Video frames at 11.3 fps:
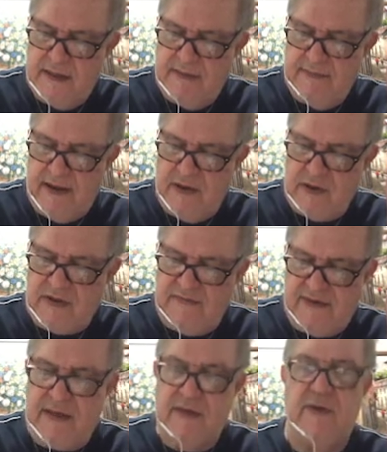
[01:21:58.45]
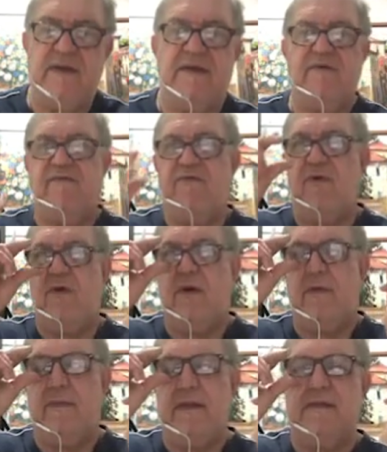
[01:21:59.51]
And by use of the canonical
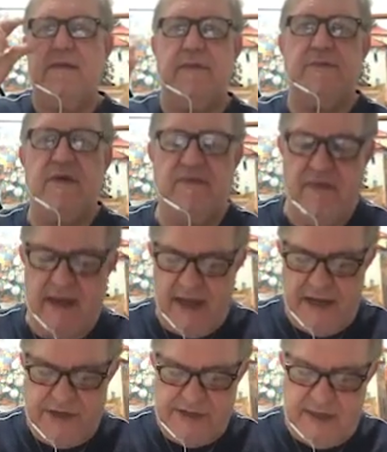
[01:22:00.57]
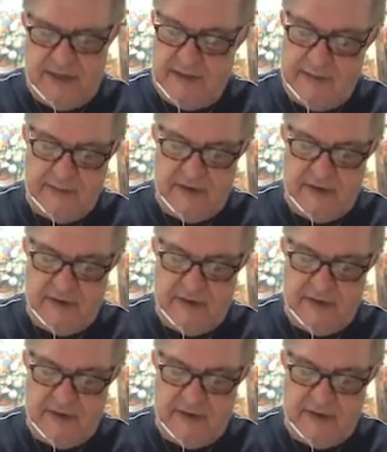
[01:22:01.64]
form in terms of H, in terms